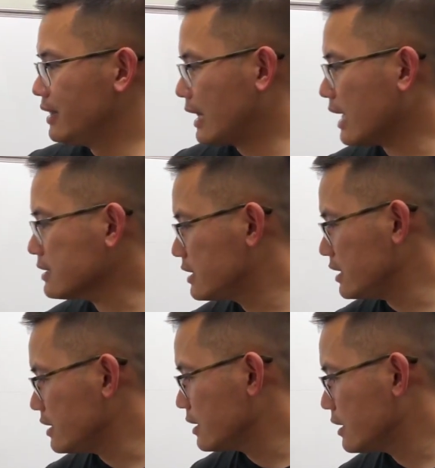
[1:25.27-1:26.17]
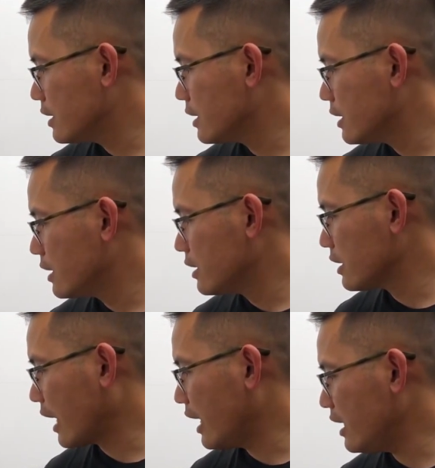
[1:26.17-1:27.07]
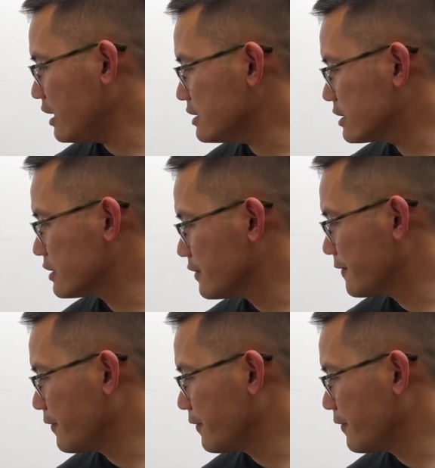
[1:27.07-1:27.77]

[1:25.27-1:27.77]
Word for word: Lastly, Case